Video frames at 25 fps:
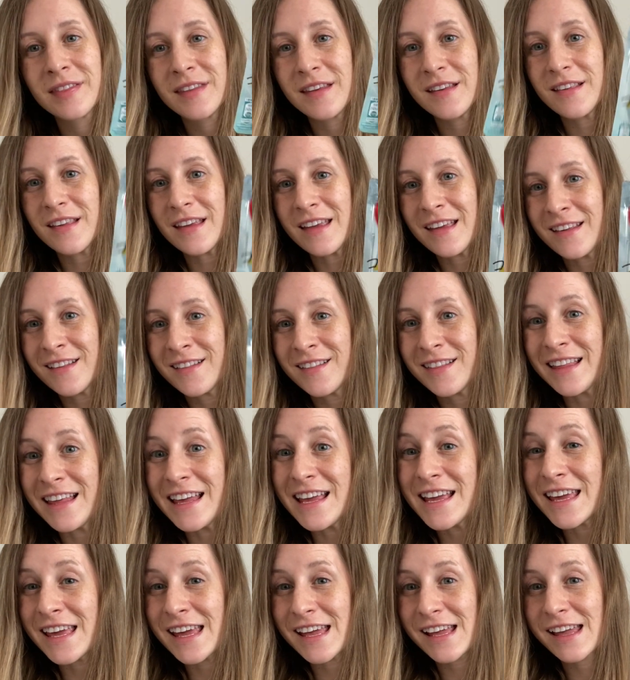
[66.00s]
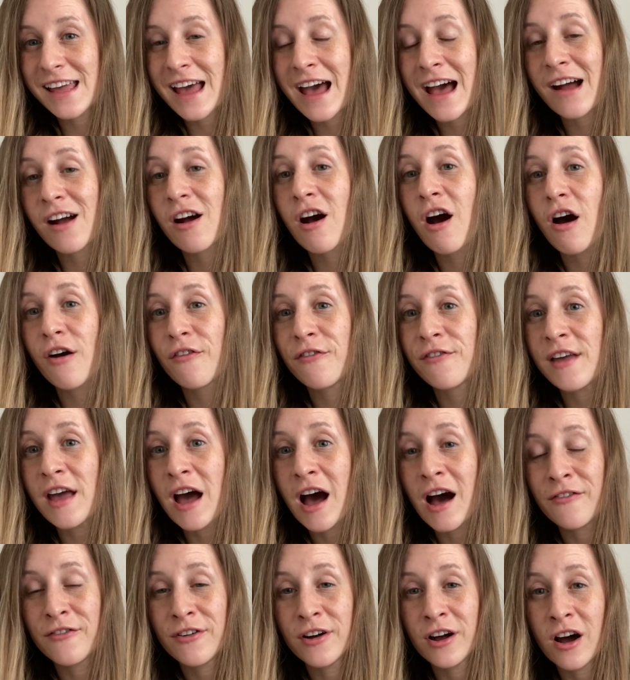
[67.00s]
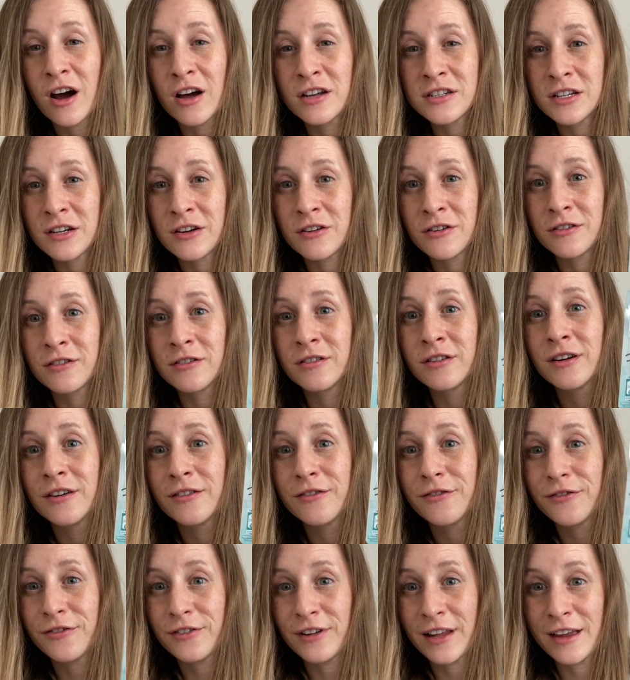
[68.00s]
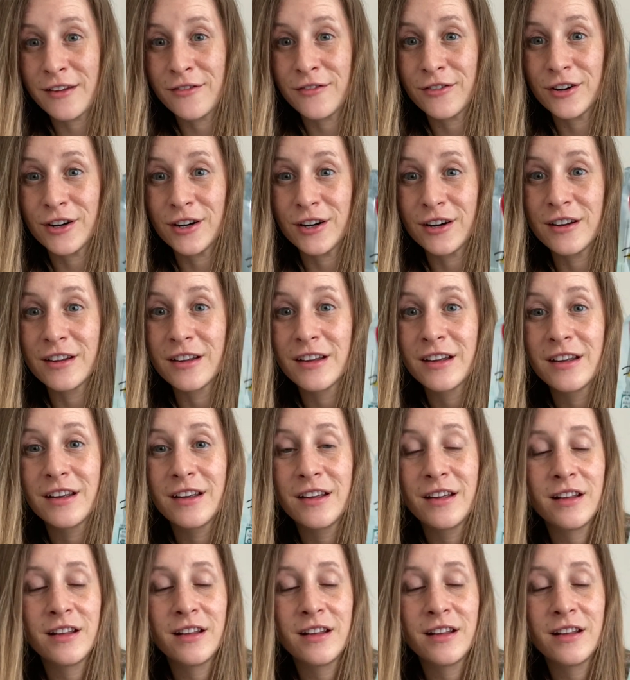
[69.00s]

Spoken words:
This is the Kit Kat coffee affogato flavored